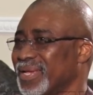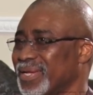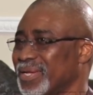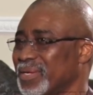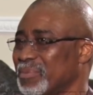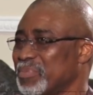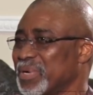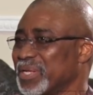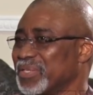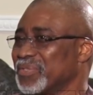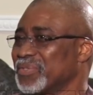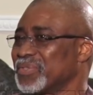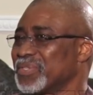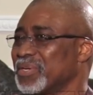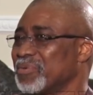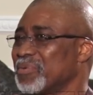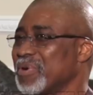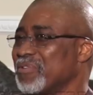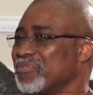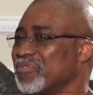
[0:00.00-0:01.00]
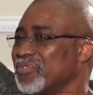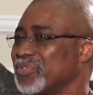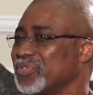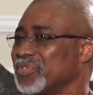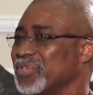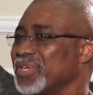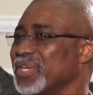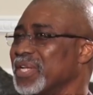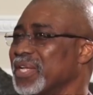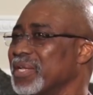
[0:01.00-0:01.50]
the battles that were
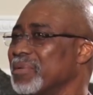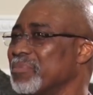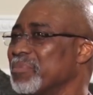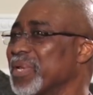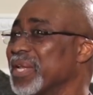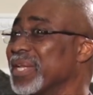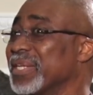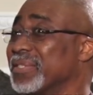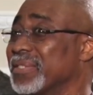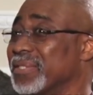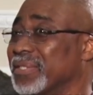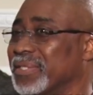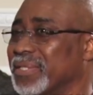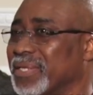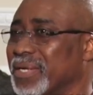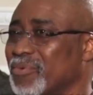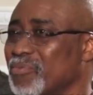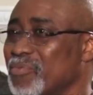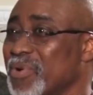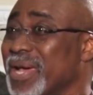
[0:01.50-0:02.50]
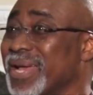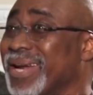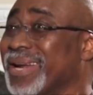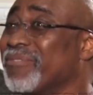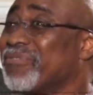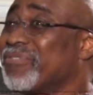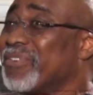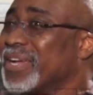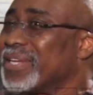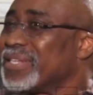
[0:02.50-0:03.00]
fought under the military, we are
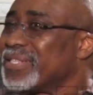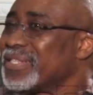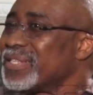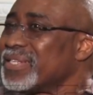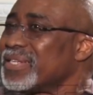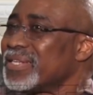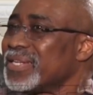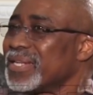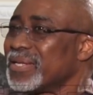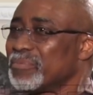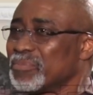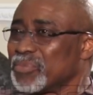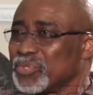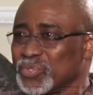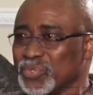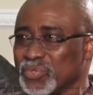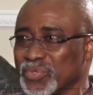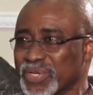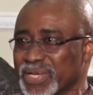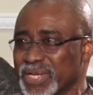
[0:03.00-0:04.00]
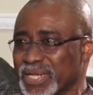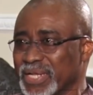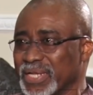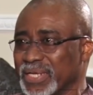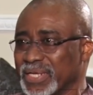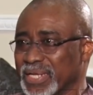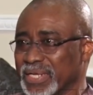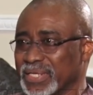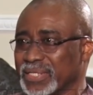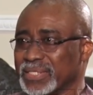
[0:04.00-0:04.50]
refighting them today.
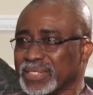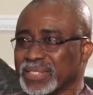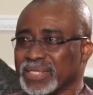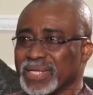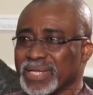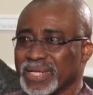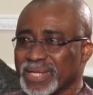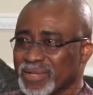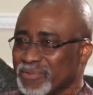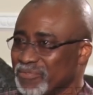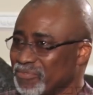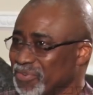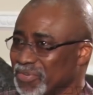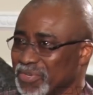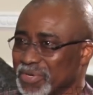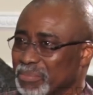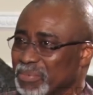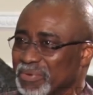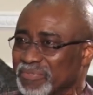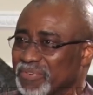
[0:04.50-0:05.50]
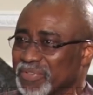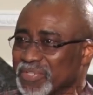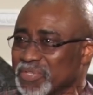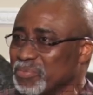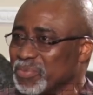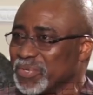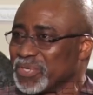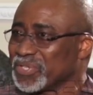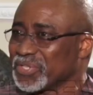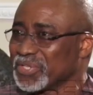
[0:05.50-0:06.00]
That is freedom of
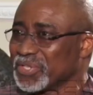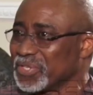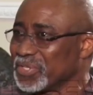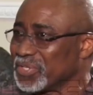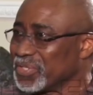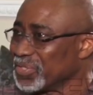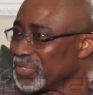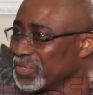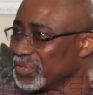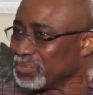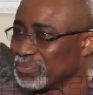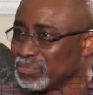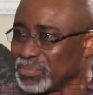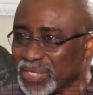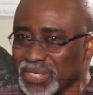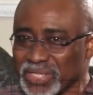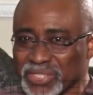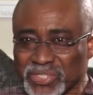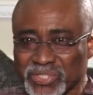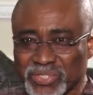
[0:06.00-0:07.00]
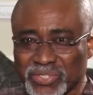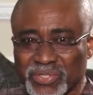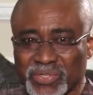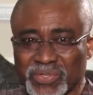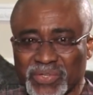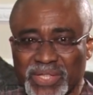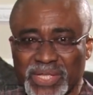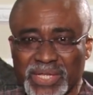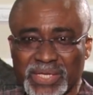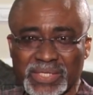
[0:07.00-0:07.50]
expression, making
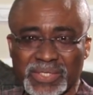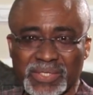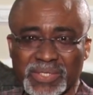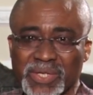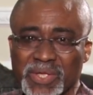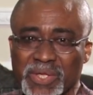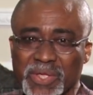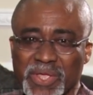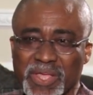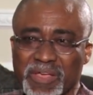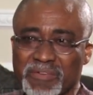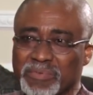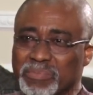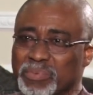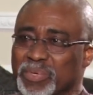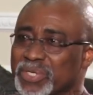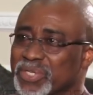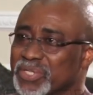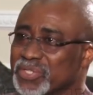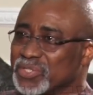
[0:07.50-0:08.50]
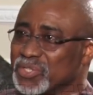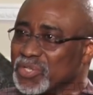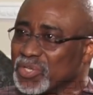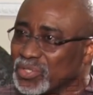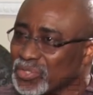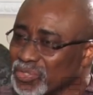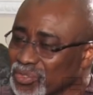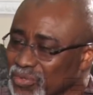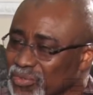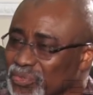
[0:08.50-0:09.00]
sure that everybody is not